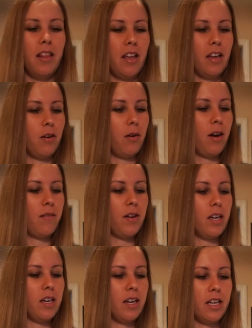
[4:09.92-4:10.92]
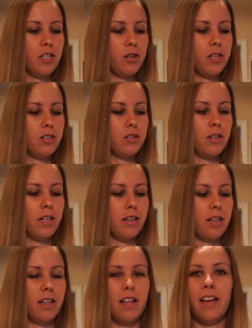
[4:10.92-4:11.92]
They don't have any nitrates or
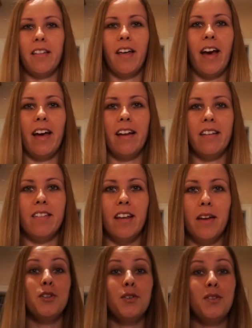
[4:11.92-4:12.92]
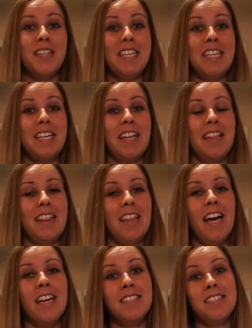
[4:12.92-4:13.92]
anything like that in them. So the
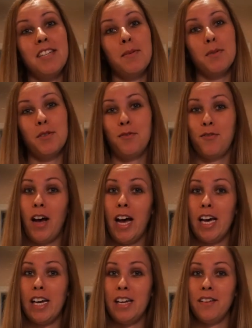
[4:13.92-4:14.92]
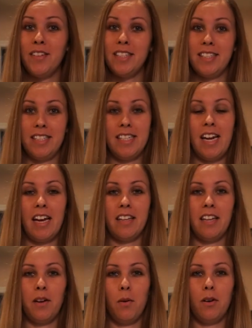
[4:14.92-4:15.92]
last number 5
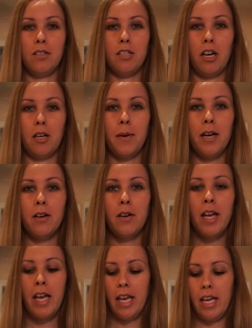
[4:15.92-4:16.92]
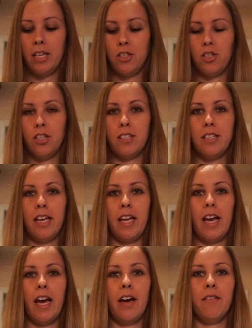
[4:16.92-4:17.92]
snack that I want to talk about is just a
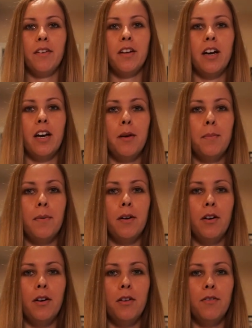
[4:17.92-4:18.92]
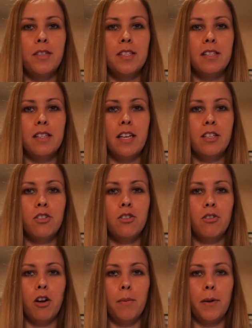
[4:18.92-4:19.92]
half a cup of sliced
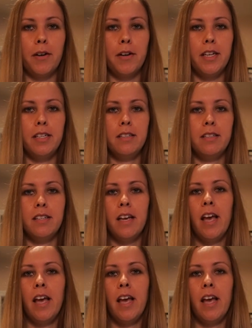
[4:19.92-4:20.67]
strawberries.